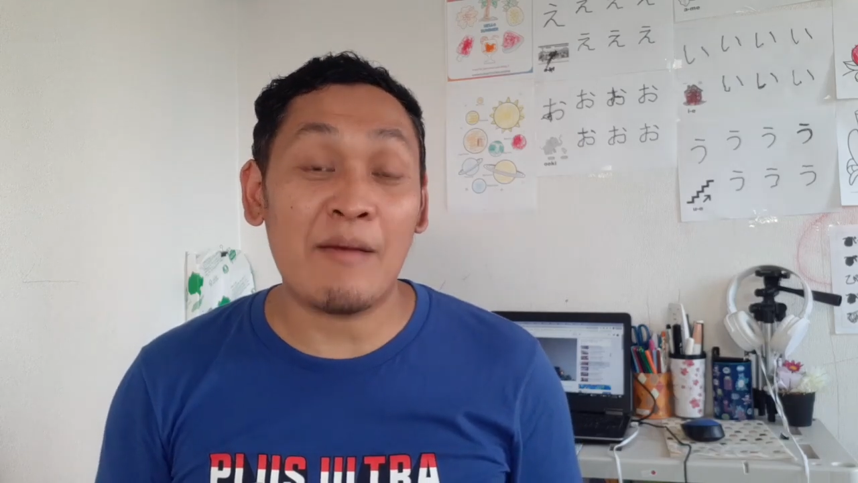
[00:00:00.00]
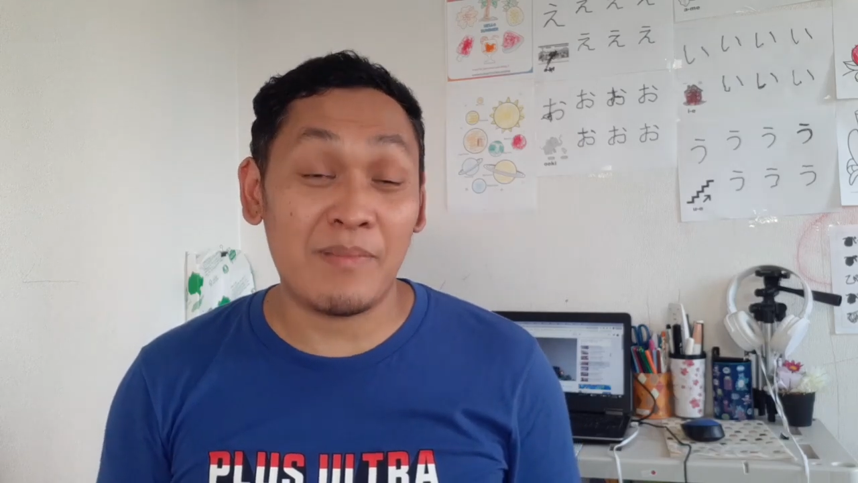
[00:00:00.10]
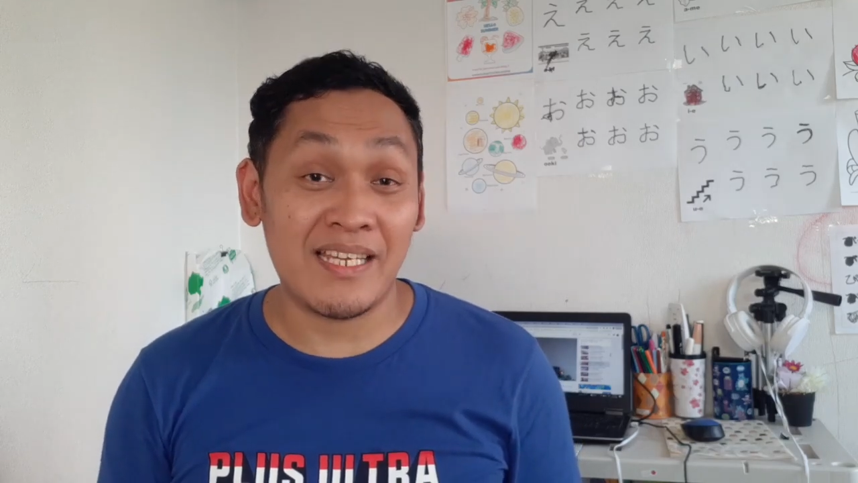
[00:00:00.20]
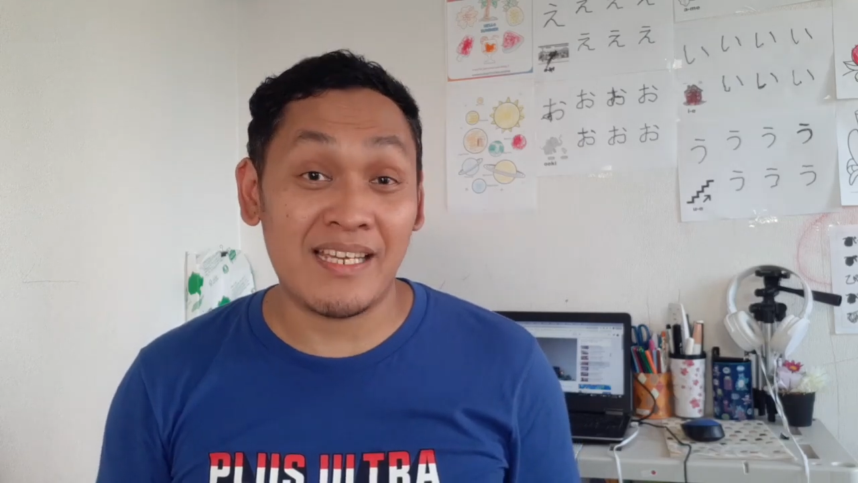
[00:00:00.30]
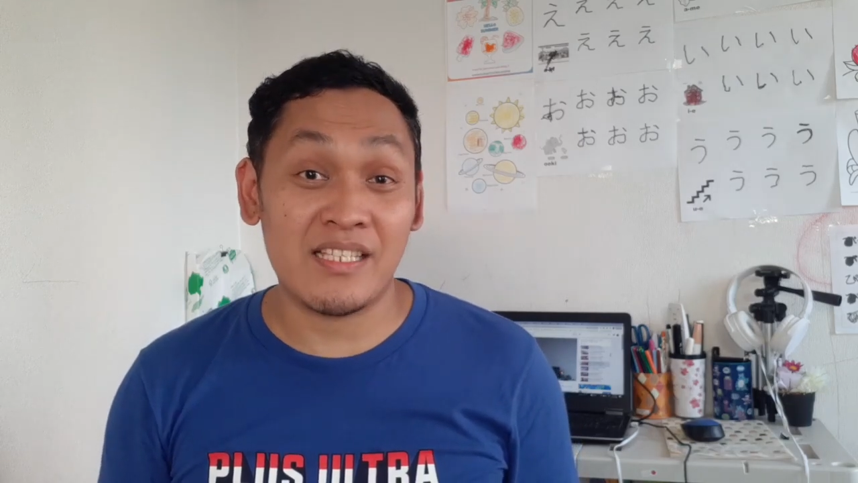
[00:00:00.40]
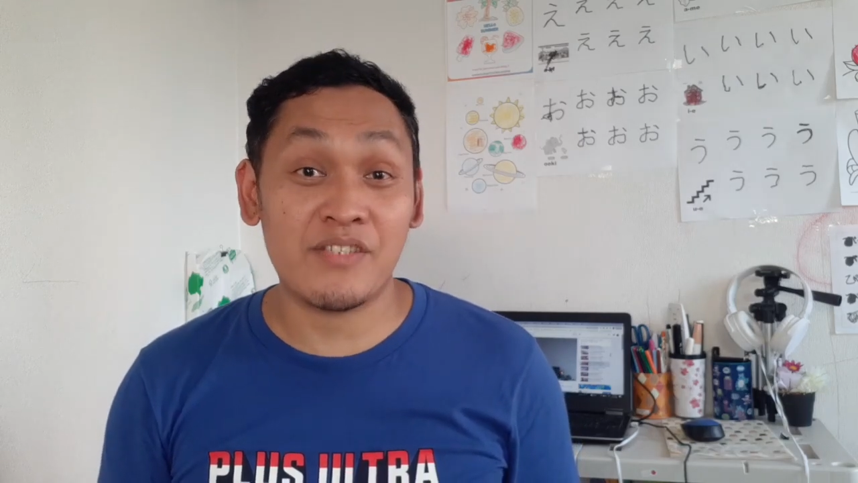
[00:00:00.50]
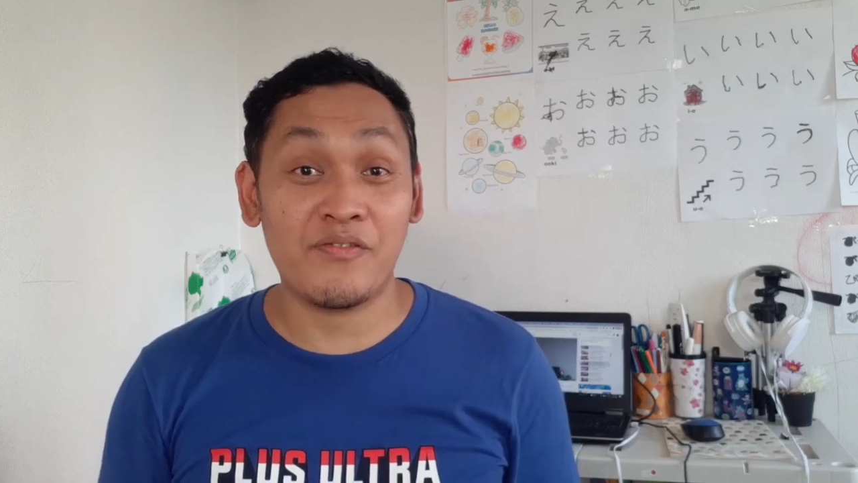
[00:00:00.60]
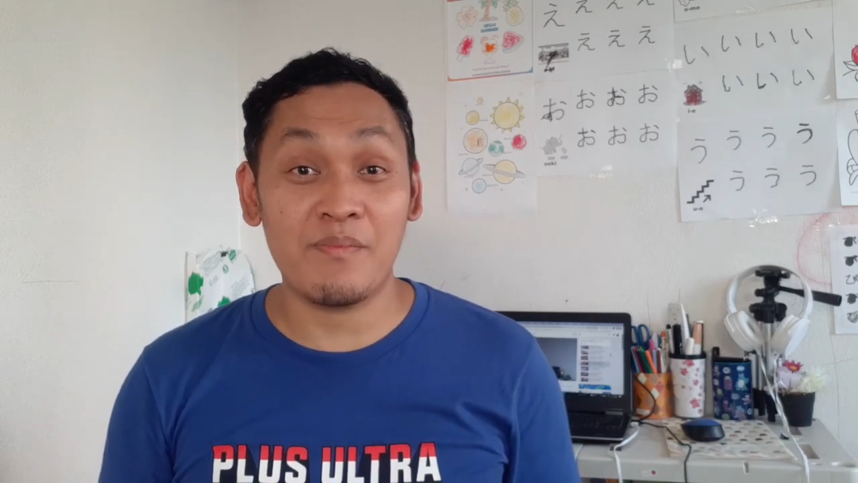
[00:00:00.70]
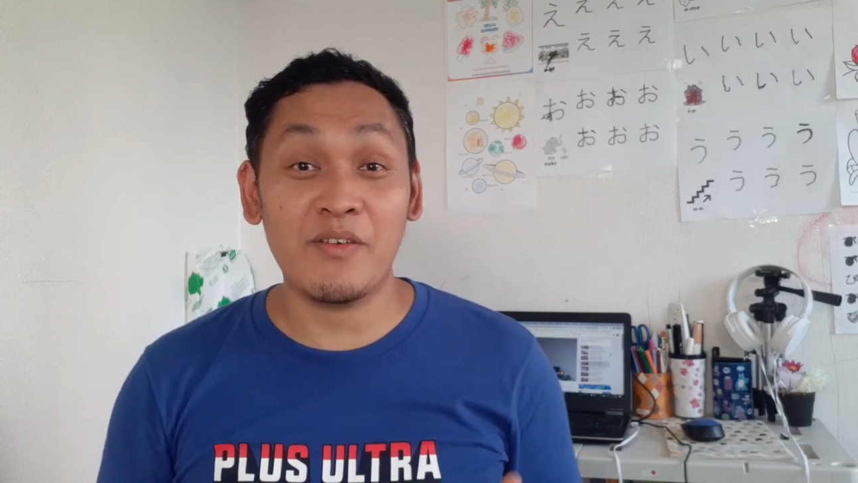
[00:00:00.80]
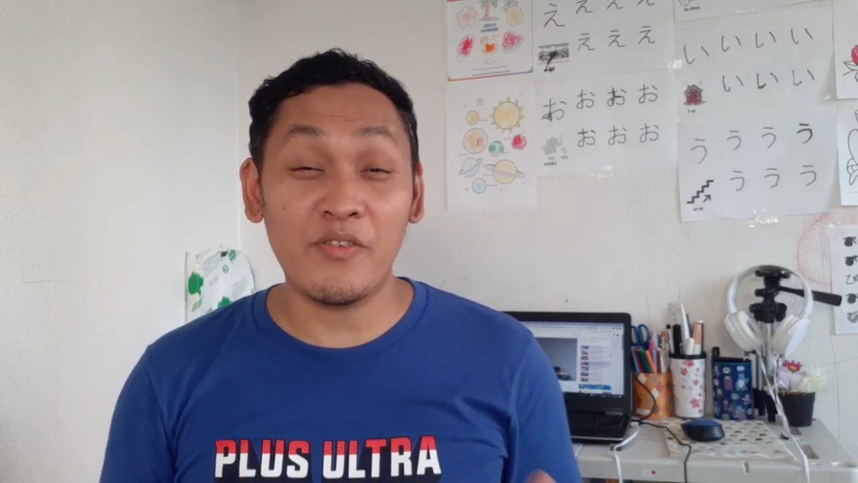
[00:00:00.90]
applicants
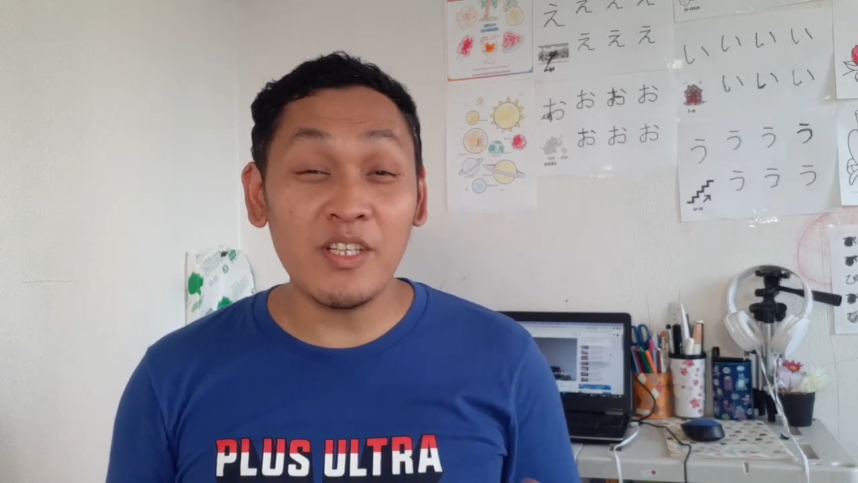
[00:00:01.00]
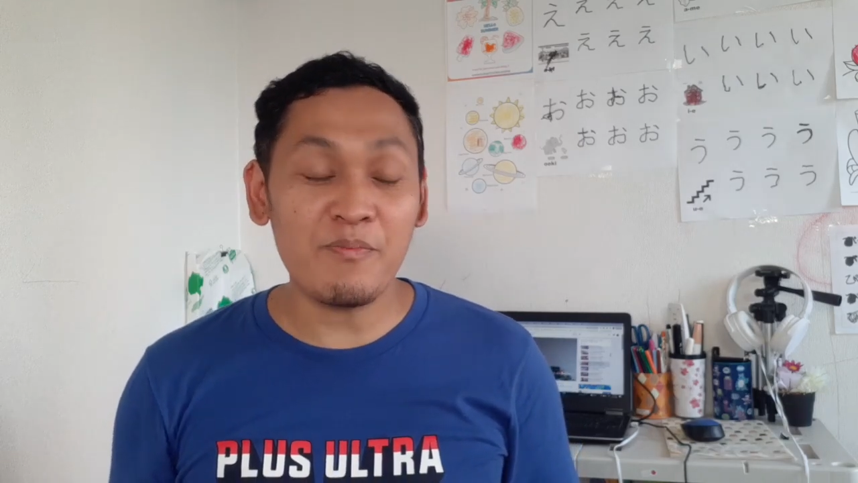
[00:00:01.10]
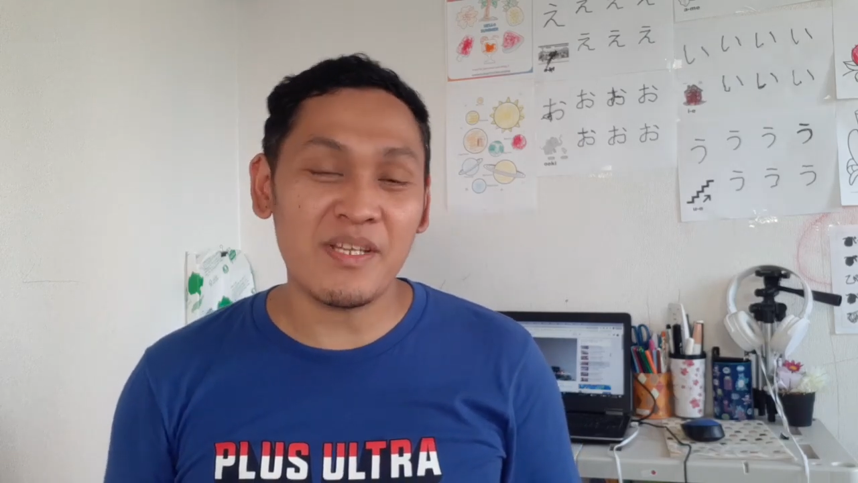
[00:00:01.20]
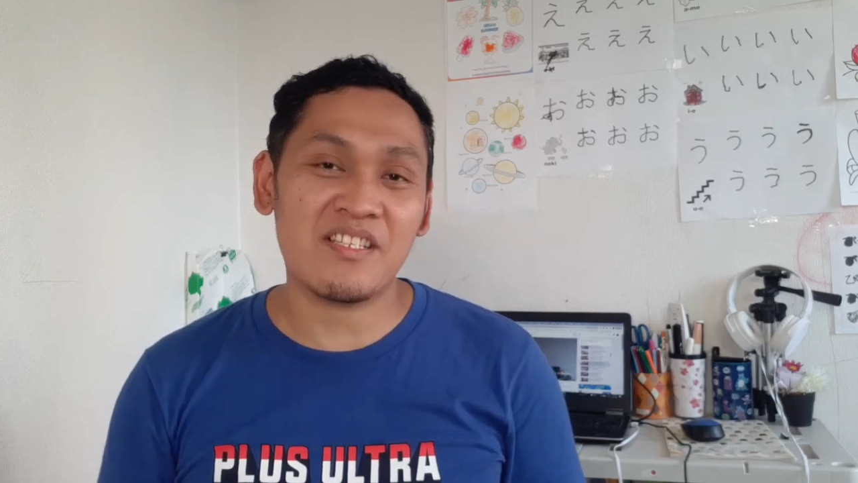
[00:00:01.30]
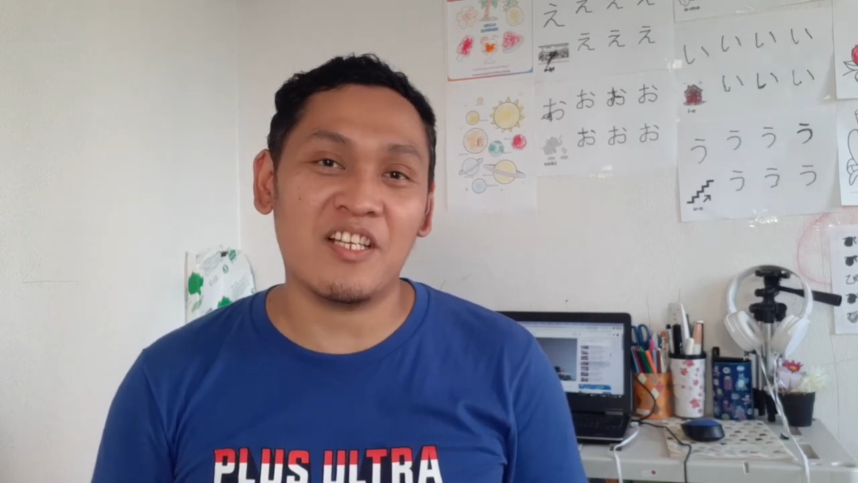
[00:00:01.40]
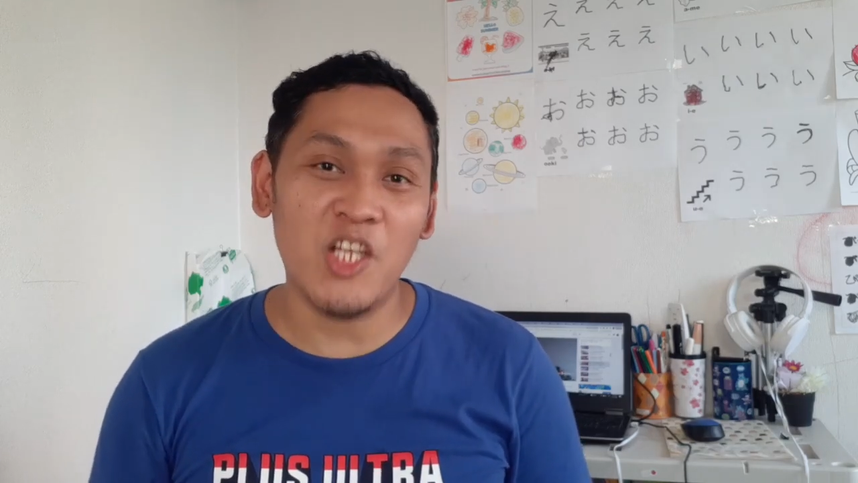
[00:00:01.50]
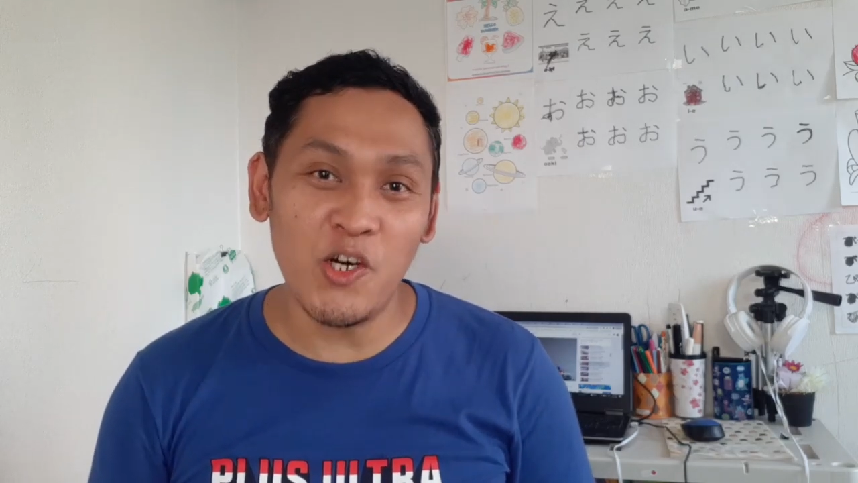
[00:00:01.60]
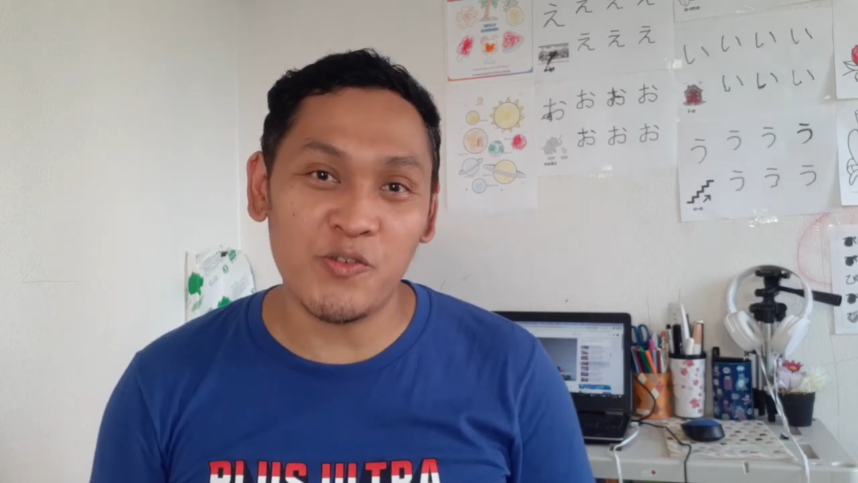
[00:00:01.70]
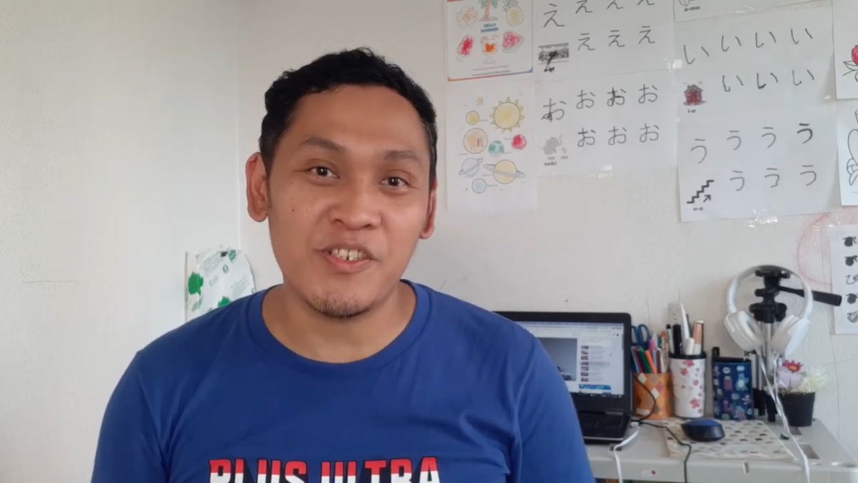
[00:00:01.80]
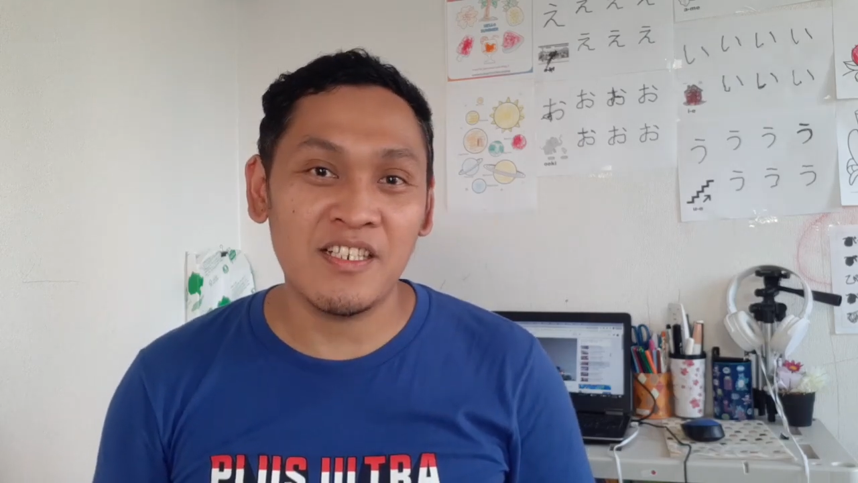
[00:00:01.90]
from the Philippines
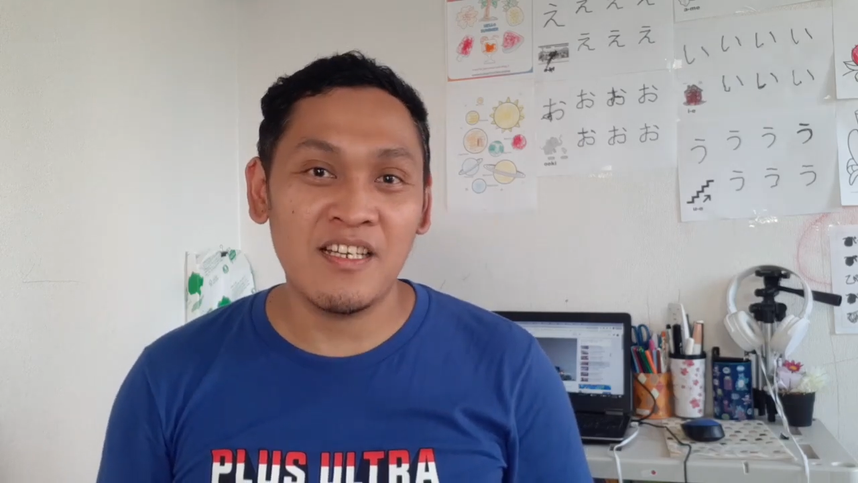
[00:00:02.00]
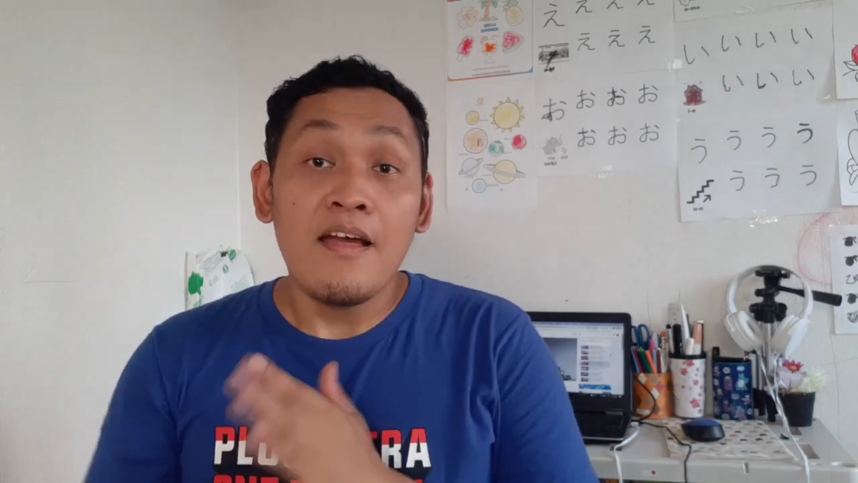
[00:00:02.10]
alone,